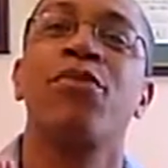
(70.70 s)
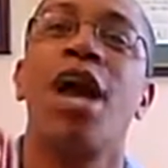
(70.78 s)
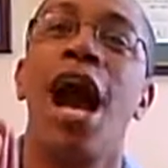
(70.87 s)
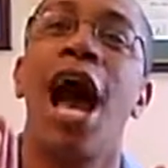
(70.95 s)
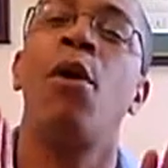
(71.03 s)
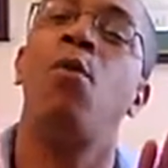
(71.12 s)

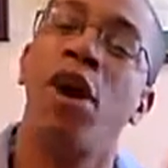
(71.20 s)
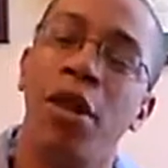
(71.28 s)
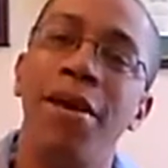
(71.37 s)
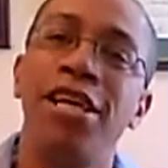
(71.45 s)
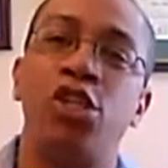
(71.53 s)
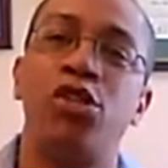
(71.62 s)
uh, I want
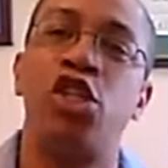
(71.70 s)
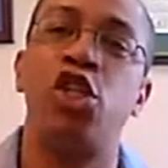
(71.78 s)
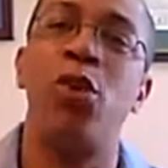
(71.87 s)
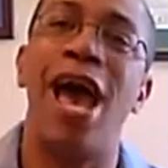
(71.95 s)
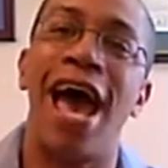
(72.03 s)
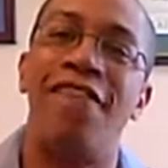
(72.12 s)
to make sure that
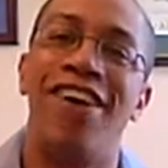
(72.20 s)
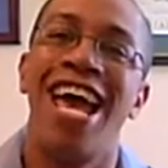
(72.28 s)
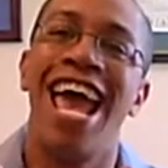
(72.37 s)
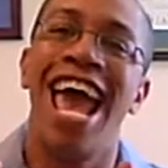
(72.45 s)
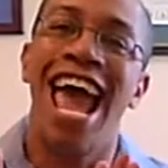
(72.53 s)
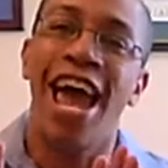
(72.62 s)
you have
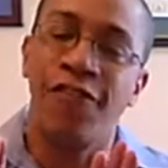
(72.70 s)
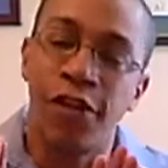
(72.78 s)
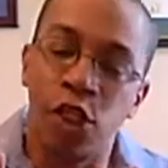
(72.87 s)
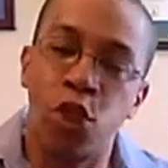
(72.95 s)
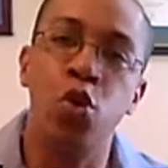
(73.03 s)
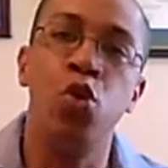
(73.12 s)
every
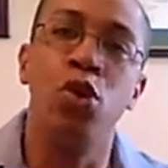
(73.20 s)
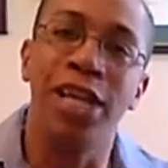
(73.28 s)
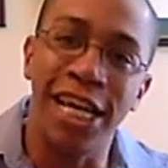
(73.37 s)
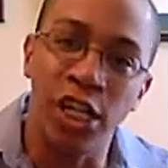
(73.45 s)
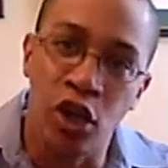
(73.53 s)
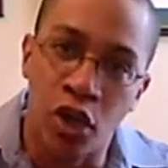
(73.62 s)
tool
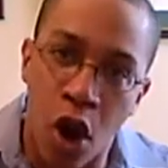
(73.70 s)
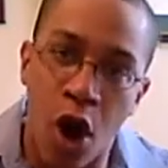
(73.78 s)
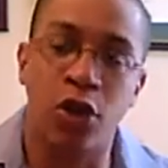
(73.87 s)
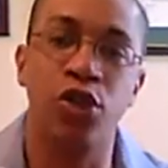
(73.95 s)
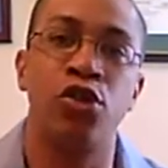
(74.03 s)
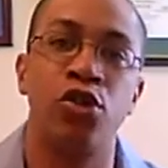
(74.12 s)
in your
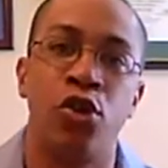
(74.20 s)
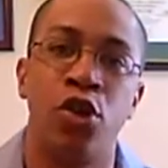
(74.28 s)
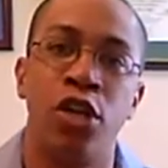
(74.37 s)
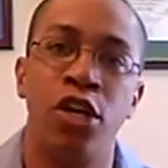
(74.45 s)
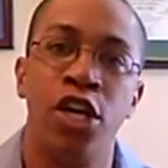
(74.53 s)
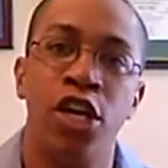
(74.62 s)

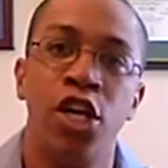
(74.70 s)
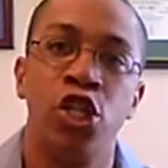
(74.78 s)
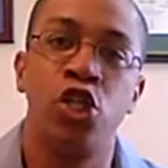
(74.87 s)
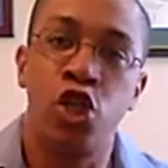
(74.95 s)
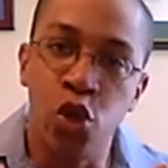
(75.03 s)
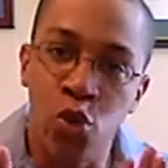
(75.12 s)
arsenal
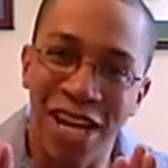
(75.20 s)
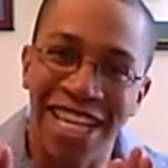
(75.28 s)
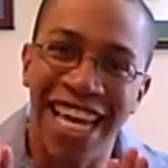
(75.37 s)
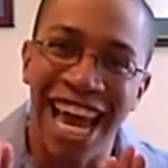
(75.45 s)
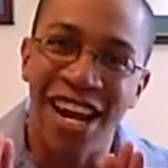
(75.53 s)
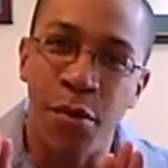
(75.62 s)
to
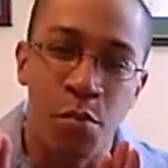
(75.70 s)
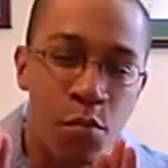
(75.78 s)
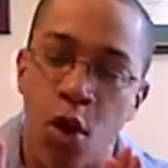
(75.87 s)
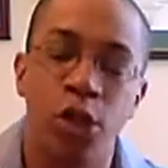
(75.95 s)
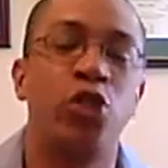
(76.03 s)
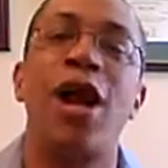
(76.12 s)
get
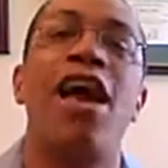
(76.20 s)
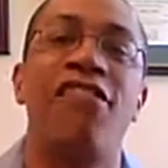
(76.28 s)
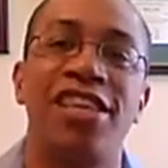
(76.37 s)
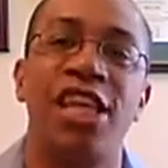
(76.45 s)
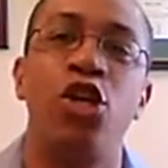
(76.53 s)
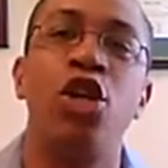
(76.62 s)
more
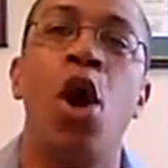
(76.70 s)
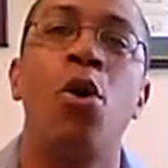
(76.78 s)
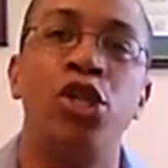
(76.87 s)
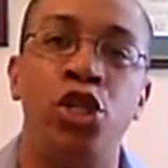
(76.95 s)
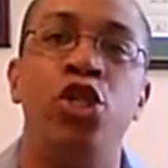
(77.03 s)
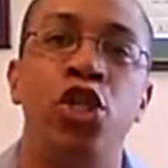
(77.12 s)
traffic than you know
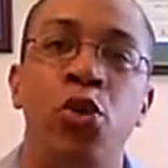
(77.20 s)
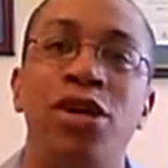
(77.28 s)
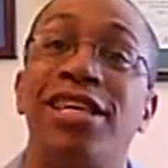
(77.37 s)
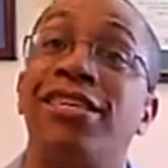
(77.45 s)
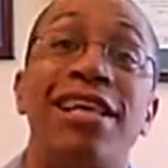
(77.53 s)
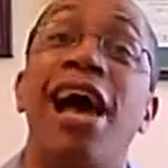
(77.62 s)
what you do with
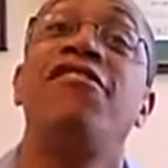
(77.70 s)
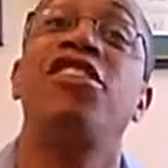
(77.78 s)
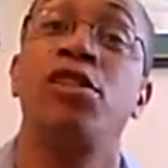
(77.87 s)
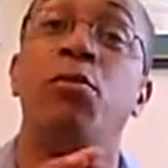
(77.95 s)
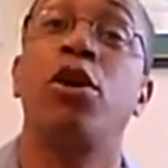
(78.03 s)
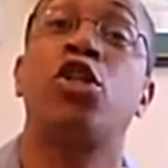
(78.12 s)
it. Because
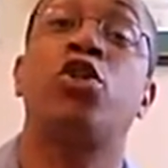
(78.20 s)
obviously more